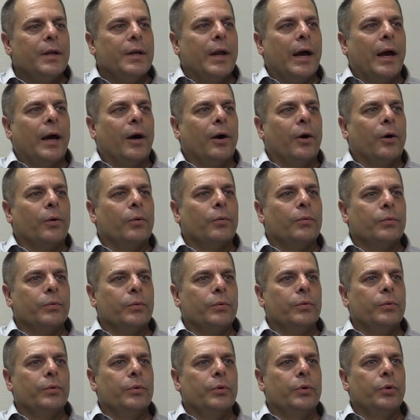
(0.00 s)
Now,
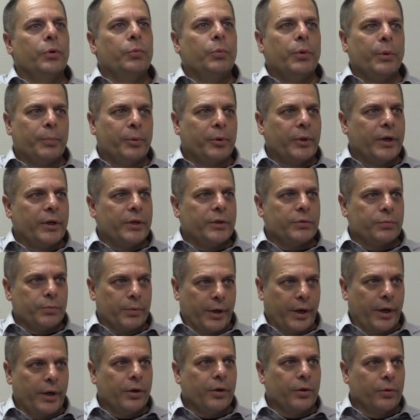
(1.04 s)
you replaced
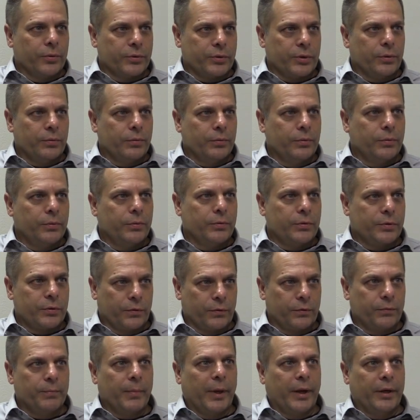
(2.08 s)
Renee Kozel, who
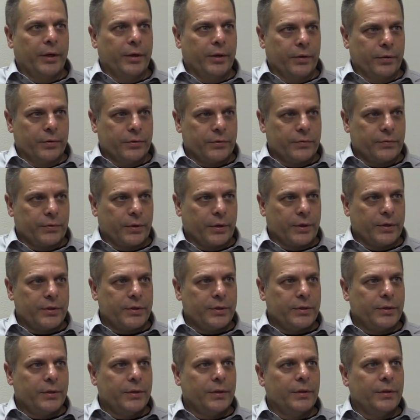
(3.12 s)
served many years for us.